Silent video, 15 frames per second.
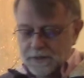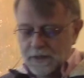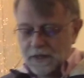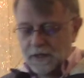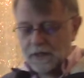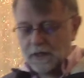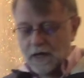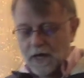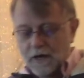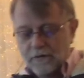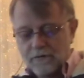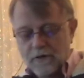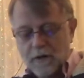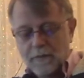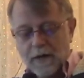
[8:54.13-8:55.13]
they can
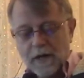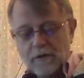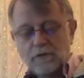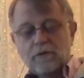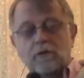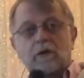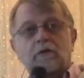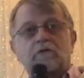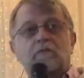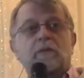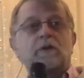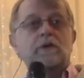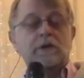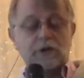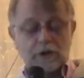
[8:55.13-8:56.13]
have a pattern of
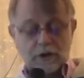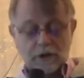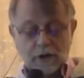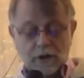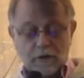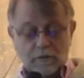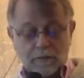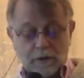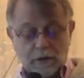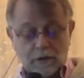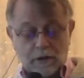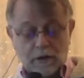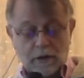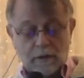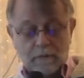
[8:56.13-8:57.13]
push and
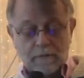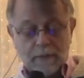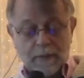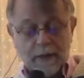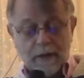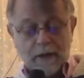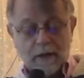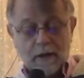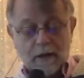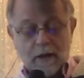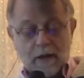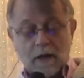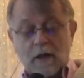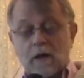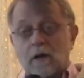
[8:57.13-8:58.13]
pull.
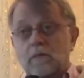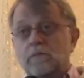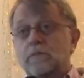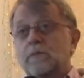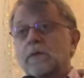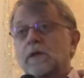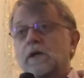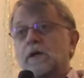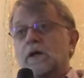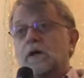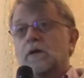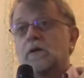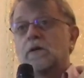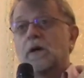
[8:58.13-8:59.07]
Um, you know,